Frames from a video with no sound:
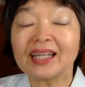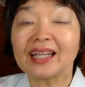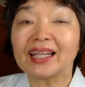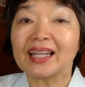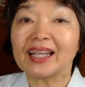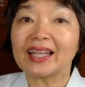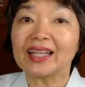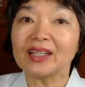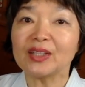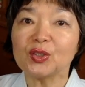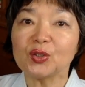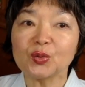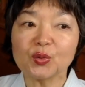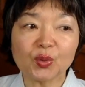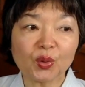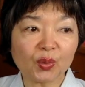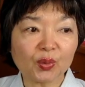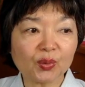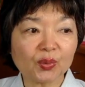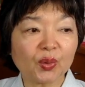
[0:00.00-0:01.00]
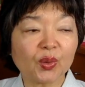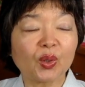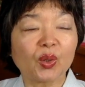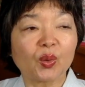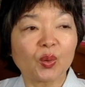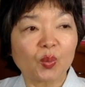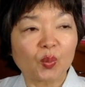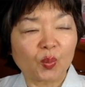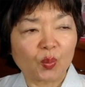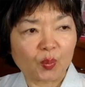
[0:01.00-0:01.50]
and you don't
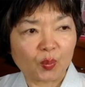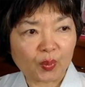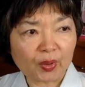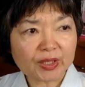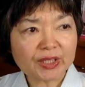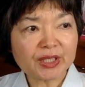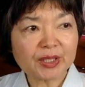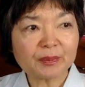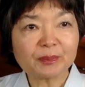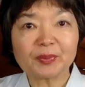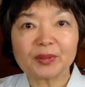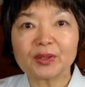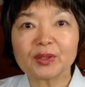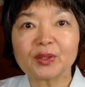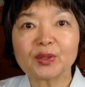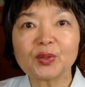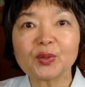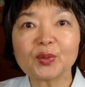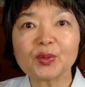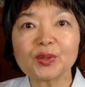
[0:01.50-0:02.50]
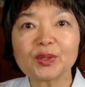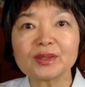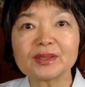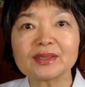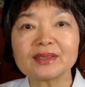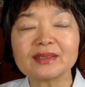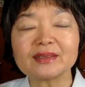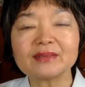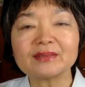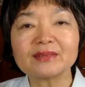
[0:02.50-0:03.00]
worship your
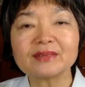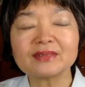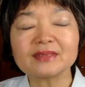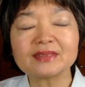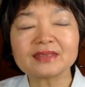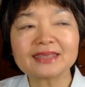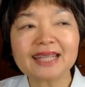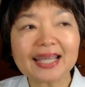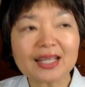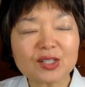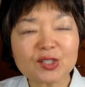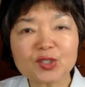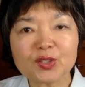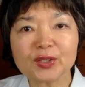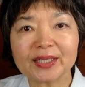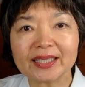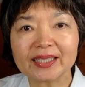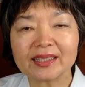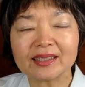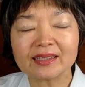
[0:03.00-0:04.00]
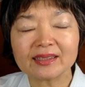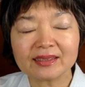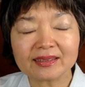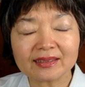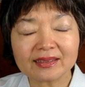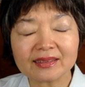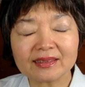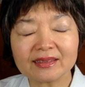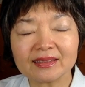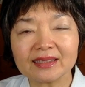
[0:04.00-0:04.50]

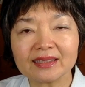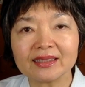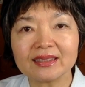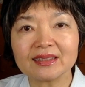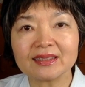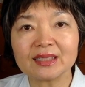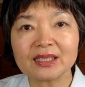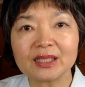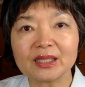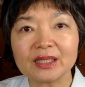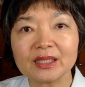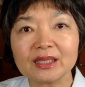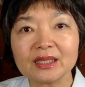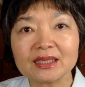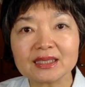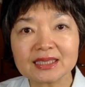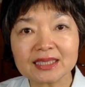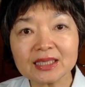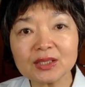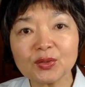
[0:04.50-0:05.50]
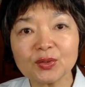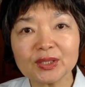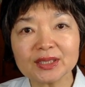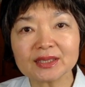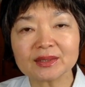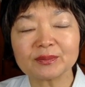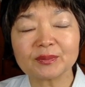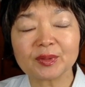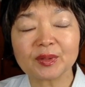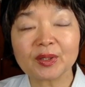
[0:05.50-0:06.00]
sanctuary in
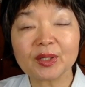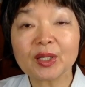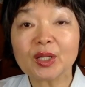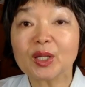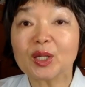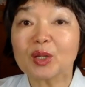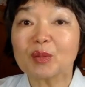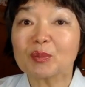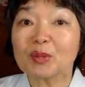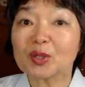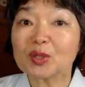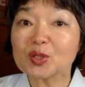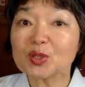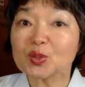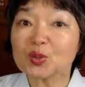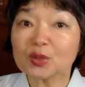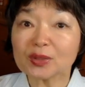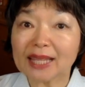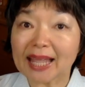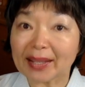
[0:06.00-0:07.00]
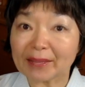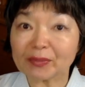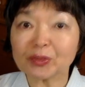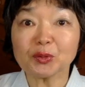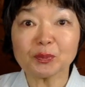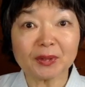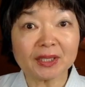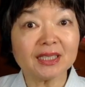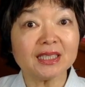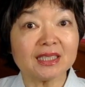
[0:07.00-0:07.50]
Shintoist, because you don't have to
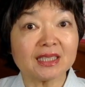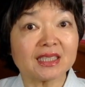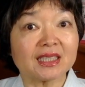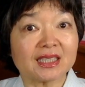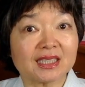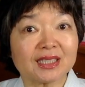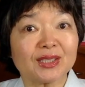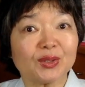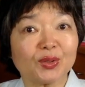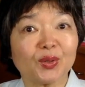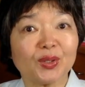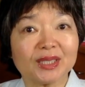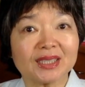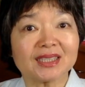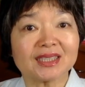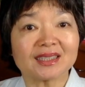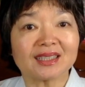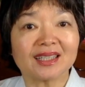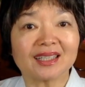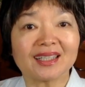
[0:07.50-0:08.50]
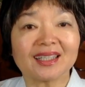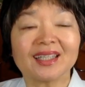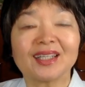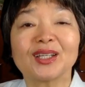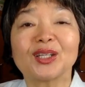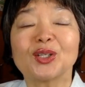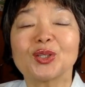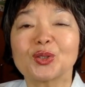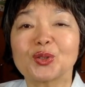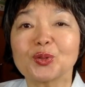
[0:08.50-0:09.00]
be Shintoist
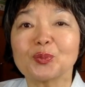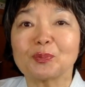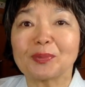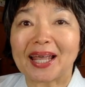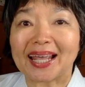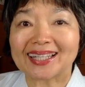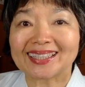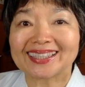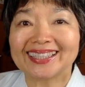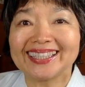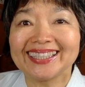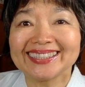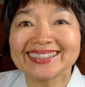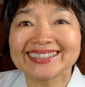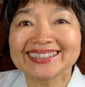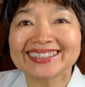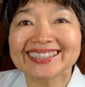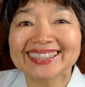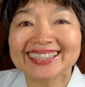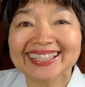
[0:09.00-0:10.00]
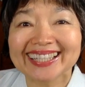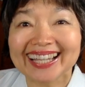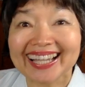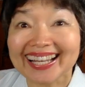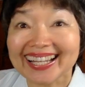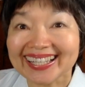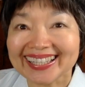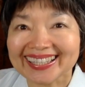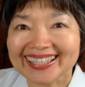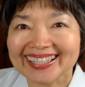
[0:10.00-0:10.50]
to practice
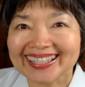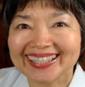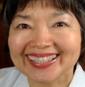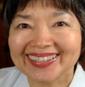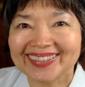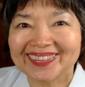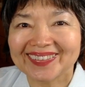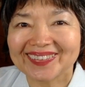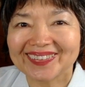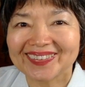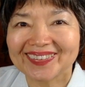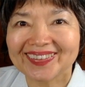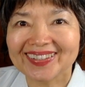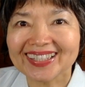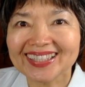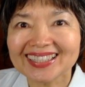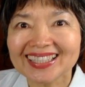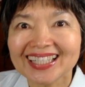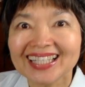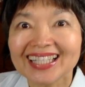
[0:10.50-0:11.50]
karate, right?